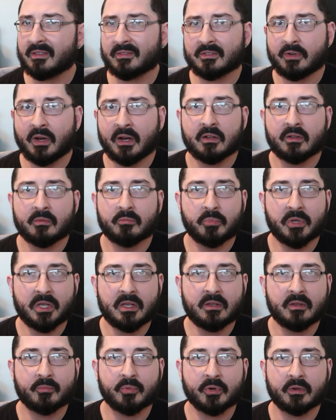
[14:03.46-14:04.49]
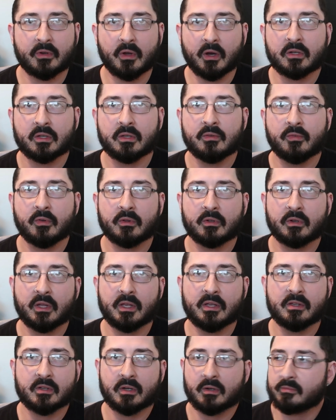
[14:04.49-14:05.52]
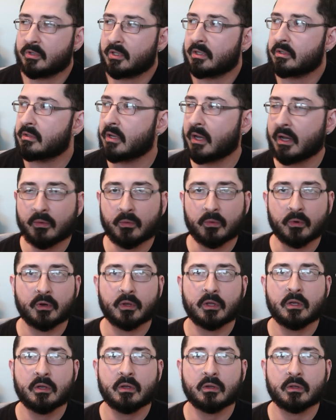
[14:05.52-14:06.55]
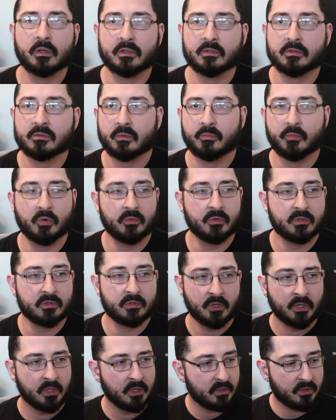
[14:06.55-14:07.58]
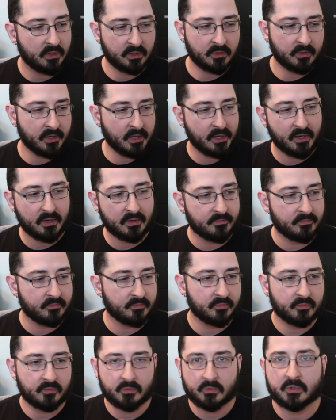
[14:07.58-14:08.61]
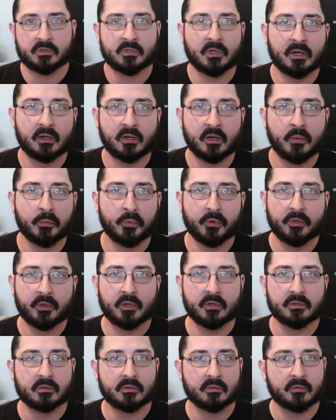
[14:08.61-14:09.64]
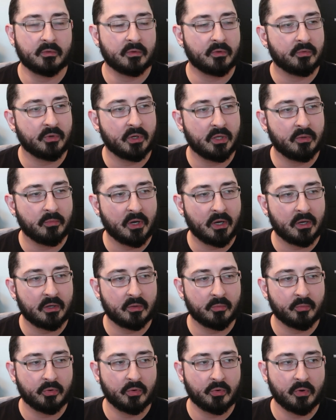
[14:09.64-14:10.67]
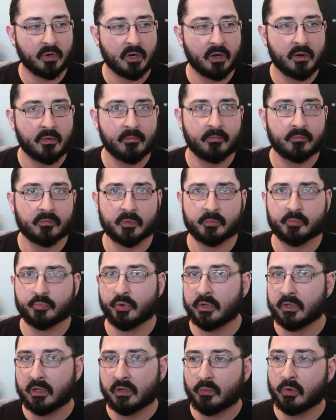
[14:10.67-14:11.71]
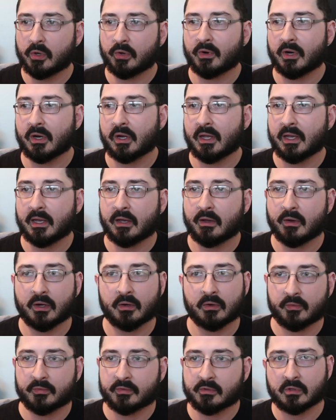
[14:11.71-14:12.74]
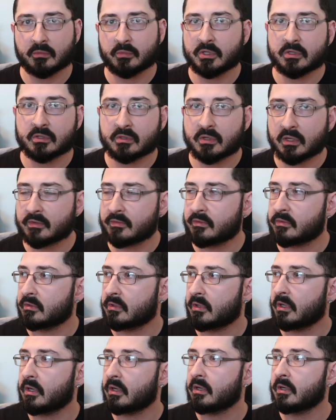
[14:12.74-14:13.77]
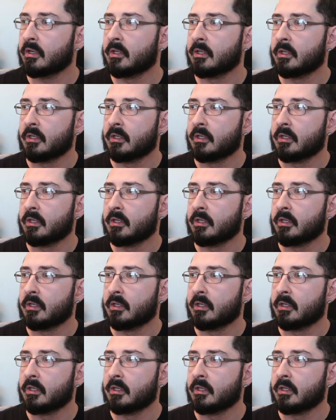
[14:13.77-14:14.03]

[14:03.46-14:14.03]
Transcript: try to be productive on the days that I'm like not working. Like, so I'm always like, today I designed a couple of things on a 3D modeling program, printing one right now. I don't know if it's going to be successful or not.